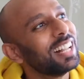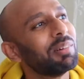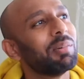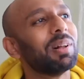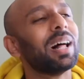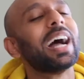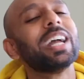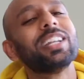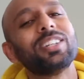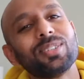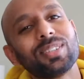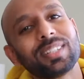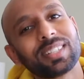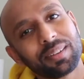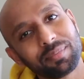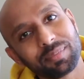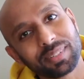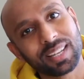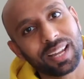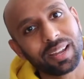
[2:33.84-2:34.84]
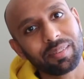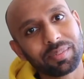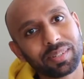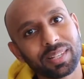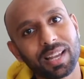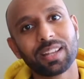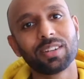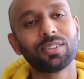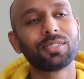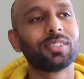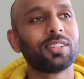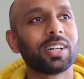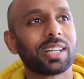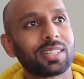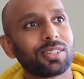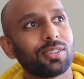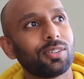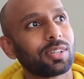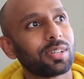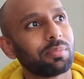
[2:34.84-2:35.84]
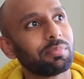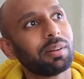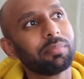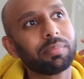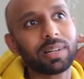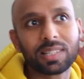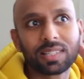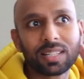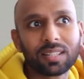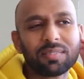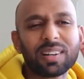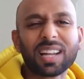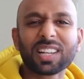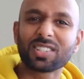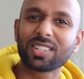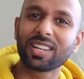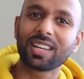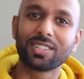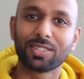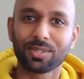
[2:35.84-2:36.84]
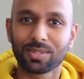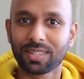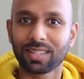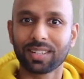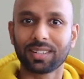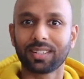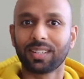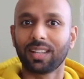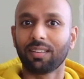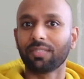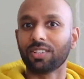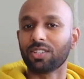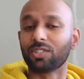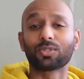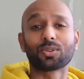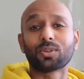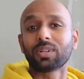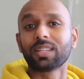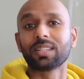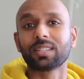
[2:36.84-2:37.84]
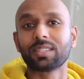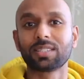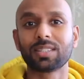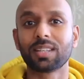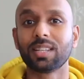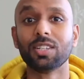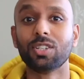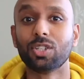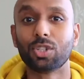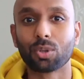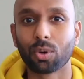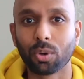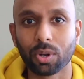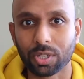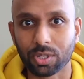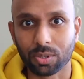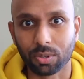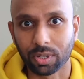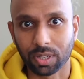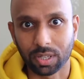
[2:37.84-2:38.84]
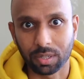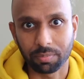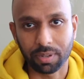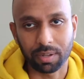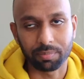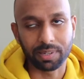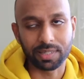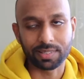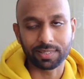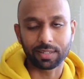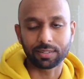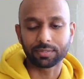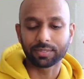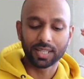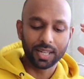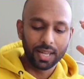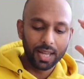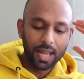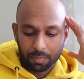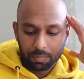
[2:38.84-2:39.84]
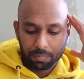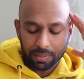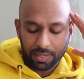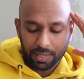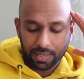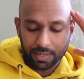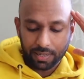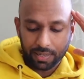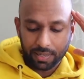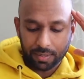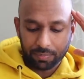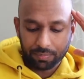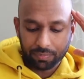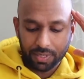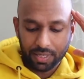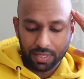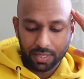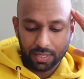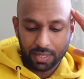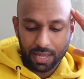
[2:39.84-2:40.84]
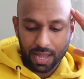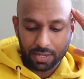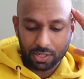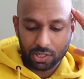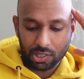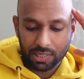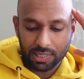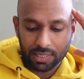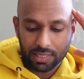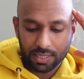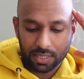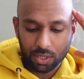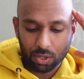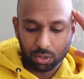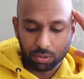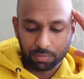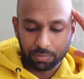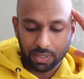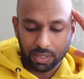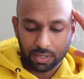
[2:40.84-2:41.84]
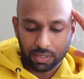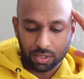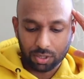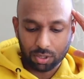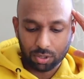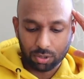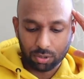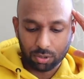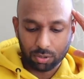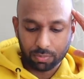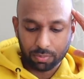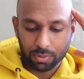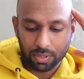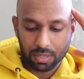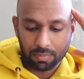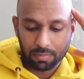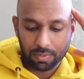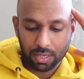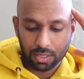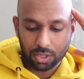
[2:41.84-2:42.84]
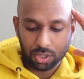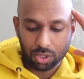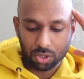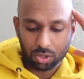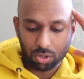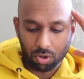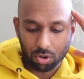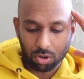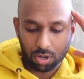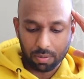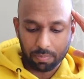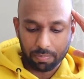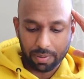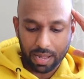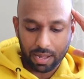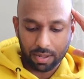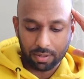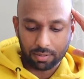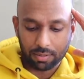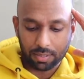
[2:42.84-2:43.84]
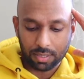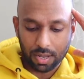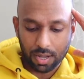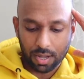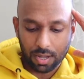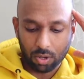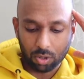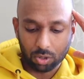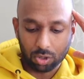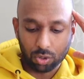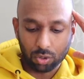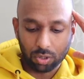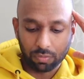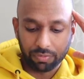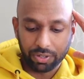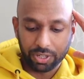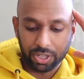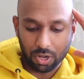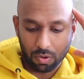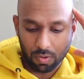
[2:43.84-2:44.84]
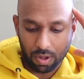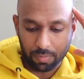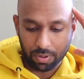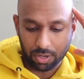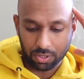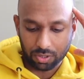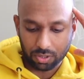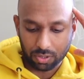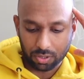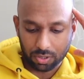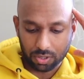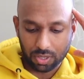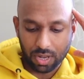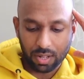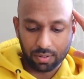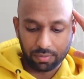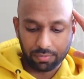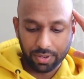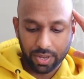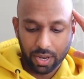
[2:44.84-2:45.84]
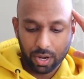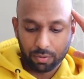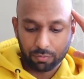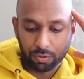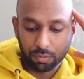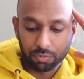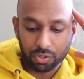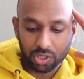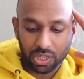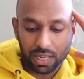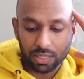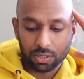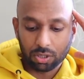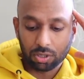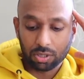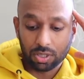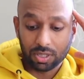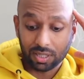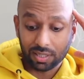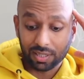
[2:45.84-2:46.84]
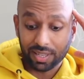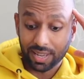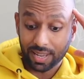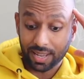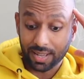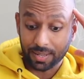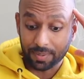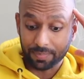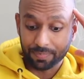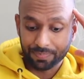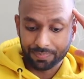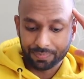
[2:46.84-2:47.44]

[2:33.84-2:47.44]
Well, I do sometimes. I don't like talking about myself. Actually, I do enjoy talking about myself. But he actually told me to pretty much talk about or do a video about yourself from childhood till here.